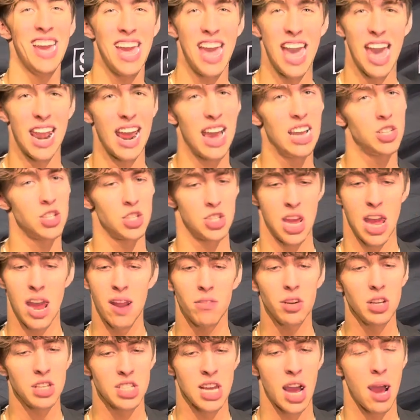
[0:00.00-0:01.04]
And I just,
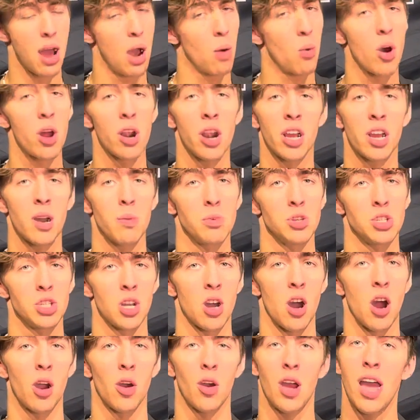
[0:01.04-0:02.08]
every time, I wanted to come to
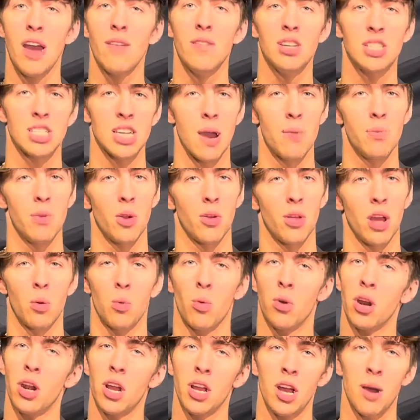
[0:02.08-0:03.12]
Chicago. Every time they're like,
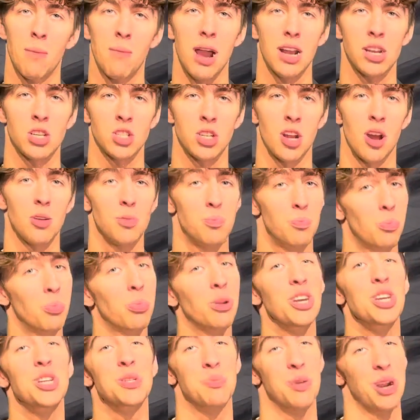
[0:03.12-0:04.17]
we're going to come back to Chicago.
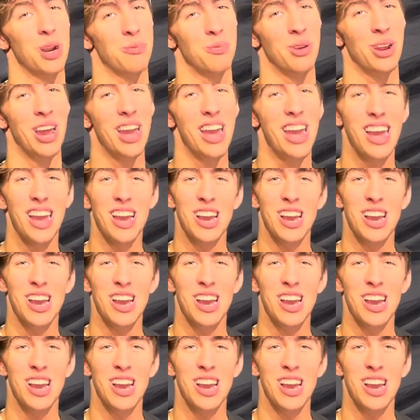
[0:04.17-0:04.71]
Please bring me.